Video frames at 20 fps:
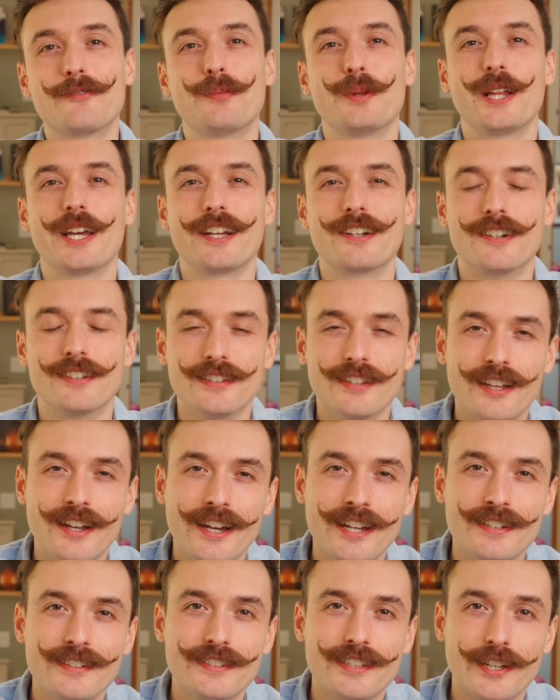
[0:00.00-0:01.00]
of playing
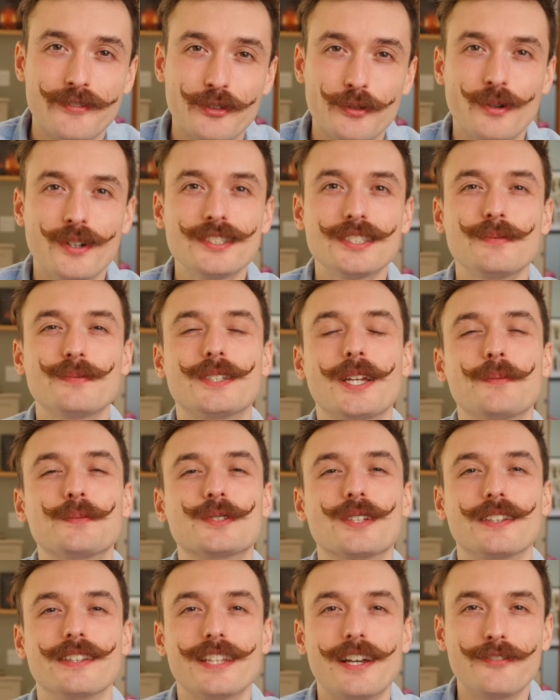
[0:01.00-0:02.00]
online, if you want some tips
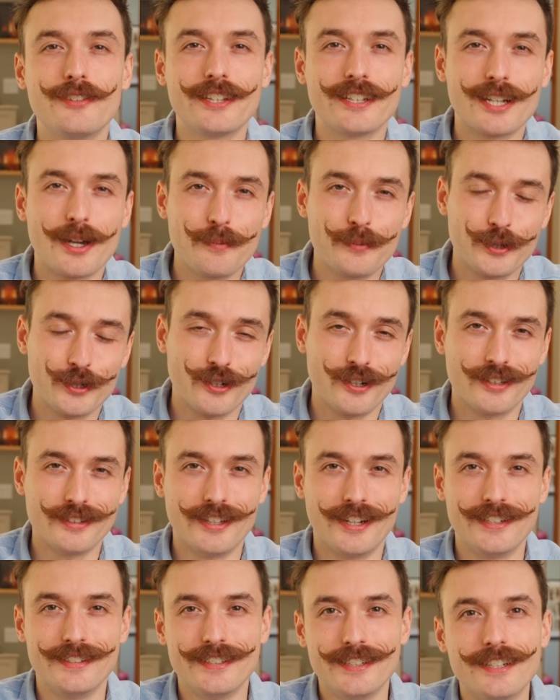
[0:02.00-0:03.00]
on leveling up your
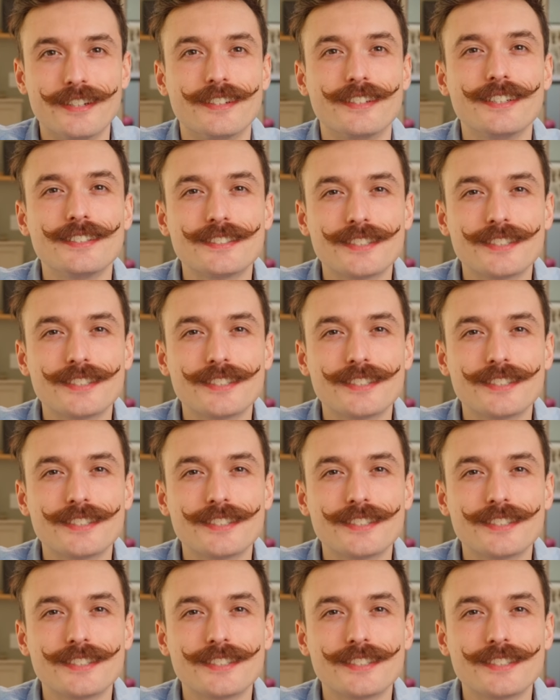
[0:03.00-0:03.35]
online D&D